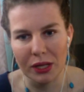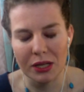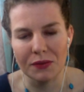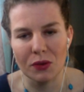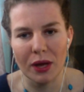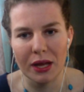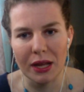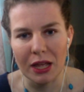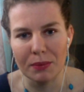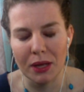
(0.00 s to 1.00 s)
you had
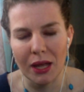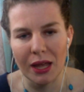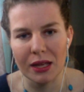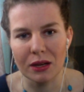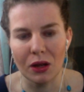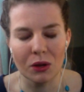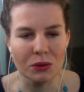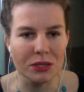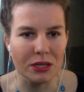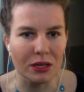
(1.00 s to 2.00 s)
ABA and
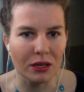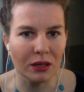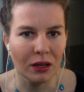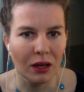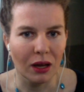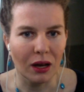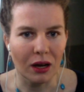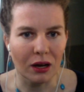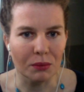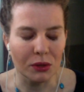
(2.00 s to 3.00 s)
OT,
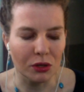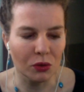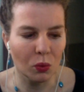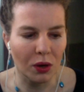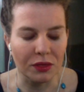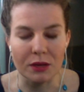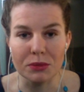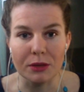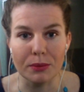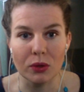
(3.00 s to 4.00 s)
you want them to
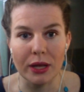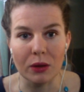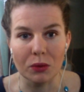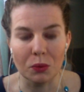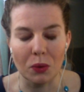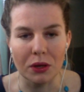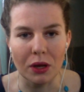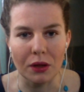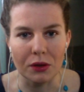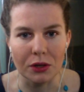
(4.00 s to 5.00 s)
communicate with one
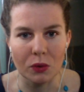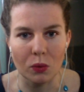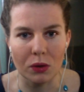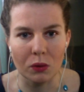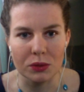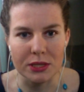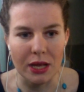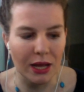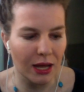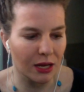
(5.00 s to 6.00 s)
another. You want to say,
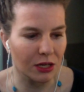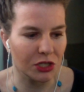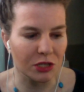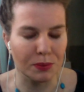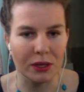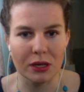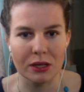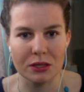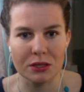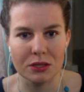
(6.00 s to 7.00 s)
hey, just
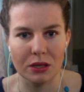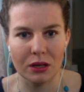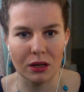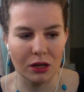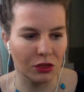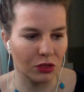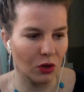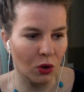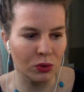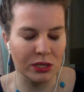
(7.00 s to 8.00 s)
because
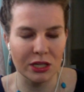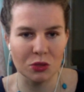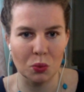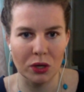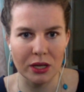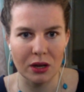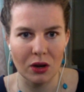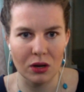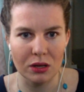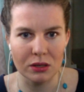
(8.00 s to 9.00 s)
OT is working
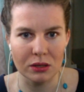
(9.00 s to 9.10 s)
on